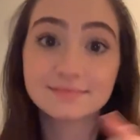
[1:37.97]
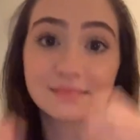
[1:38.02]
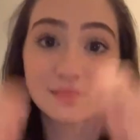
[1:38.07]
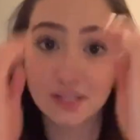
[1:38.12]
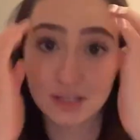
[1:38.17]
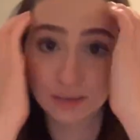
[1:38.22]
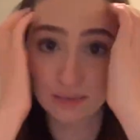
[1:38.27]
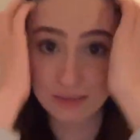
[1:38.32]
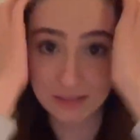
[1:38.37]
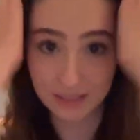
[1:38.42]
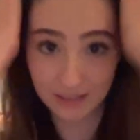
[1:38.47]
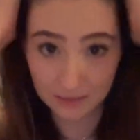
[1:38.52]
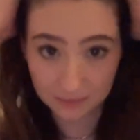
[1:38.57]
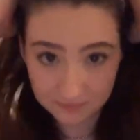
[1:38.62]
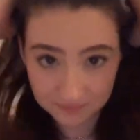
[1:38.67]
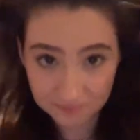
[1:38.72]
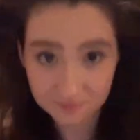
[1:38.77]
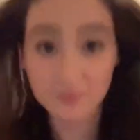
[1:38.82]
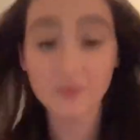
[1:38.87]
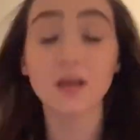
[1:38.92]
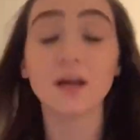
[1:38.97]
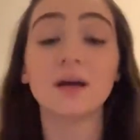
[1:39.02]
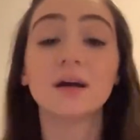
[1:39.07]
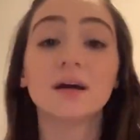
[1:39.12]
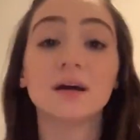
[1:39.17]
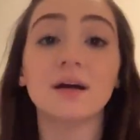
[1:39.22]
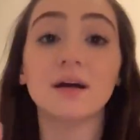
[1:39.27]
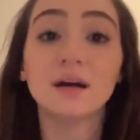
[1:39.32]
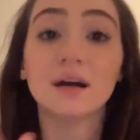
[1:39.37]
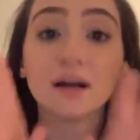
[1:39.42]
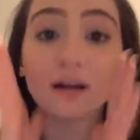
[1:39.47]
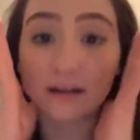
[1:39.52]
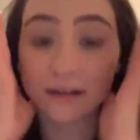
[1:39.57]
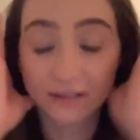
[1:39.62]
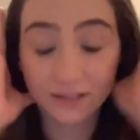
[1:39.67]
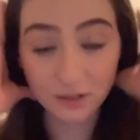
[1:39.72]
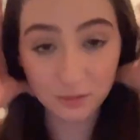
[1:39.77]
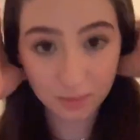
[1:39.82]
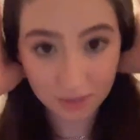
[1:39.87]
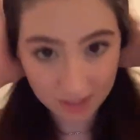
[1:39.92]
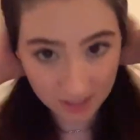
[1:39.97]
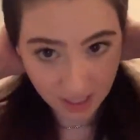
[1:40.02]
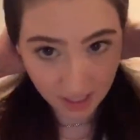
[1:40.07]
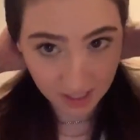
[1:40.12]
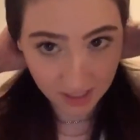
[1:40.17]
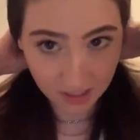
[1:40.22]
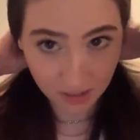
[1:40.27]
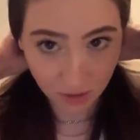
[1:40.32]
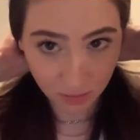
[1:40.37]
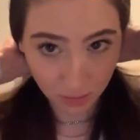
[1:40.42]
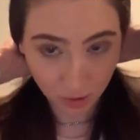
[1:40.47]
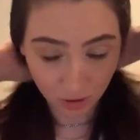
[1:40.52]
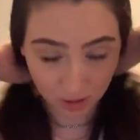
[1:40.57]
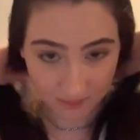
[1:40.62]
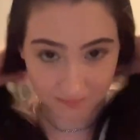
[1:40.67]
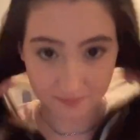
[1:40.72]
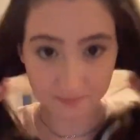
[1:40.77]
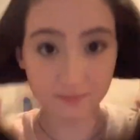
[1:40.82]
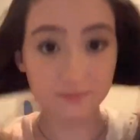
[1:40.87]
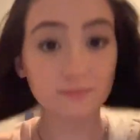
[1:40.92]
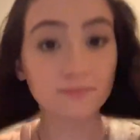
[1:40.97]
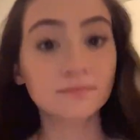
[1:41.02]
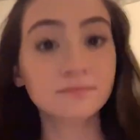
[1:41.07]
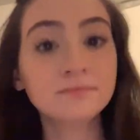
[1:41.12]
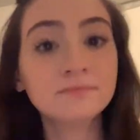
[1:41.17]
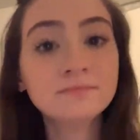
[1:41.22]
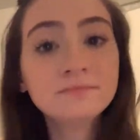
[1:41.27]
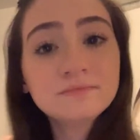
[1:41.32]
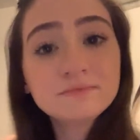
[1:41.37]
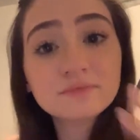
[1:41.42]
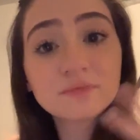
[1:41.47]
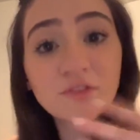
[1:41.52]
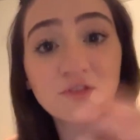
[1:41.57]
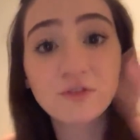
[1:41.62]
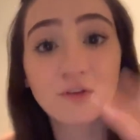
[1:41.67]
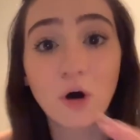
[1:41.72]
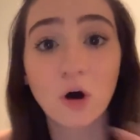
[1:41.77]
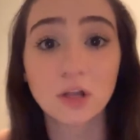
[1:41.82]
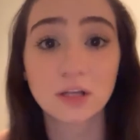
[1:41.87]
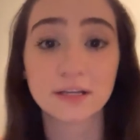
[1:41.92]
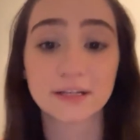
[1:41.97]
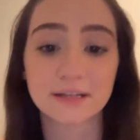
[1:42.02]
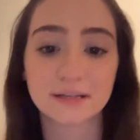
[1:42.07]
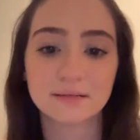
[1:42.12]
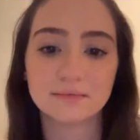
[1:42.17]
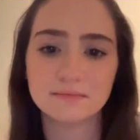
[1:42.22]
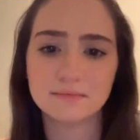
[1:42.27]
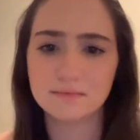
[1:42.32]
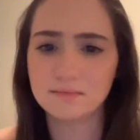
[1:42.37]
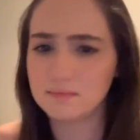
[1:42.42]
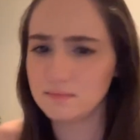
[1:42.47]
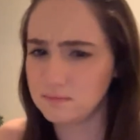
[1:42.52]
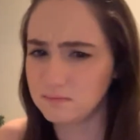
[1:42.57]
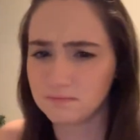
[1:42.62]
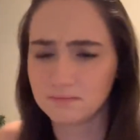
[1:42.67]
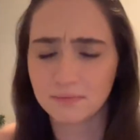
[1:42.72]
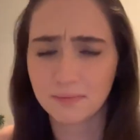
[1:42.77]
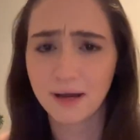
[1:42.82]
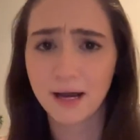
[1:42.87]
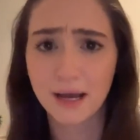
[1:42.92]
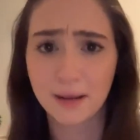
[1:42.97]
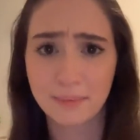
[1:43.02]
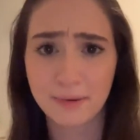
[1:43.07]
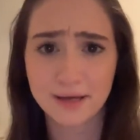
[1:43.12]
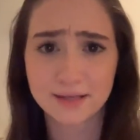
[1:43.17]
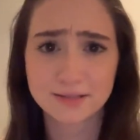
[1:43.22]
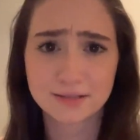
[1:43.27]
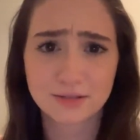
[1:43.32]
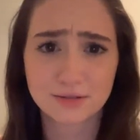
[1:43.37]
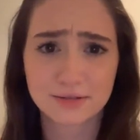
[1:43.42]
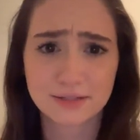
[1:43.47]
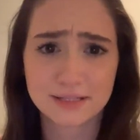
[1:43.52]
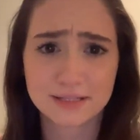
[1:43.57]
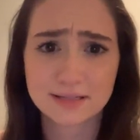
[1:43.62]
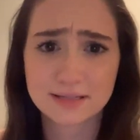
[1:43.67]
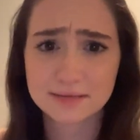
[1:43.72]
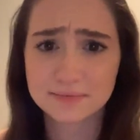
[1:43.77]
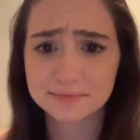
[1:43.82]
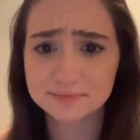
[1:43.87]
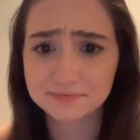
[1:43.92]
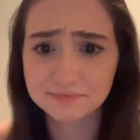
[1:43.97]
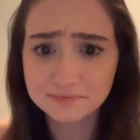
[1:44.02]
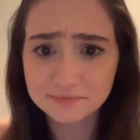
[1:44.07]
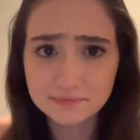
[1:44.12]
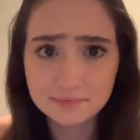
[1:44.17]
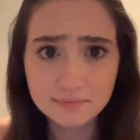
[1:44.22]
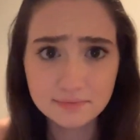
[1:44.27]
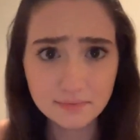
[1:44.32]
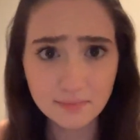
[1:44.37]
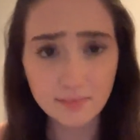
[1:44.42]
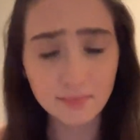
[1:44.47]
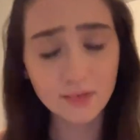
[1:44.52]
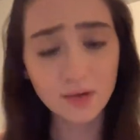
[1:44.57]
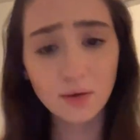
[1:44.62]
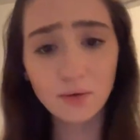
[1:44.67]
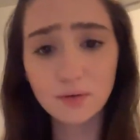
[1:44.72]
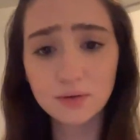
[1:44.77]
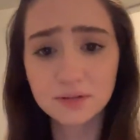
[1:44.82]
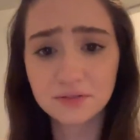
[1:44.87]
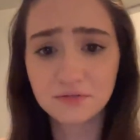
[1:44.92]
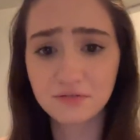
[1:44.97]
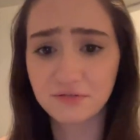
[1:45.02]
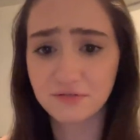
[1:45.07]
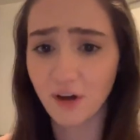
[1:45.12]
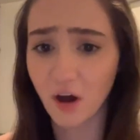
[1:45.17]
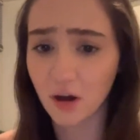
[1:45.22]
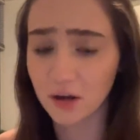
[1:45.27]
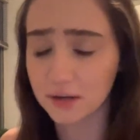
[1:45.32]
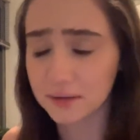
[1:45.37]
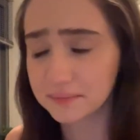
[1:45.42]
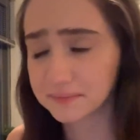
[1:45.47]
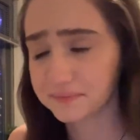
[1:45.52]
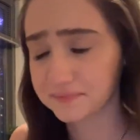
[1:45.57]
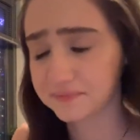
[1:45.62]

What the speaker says: There we go. Alright, no more dying, no more falling iPad screens. Holy fuck.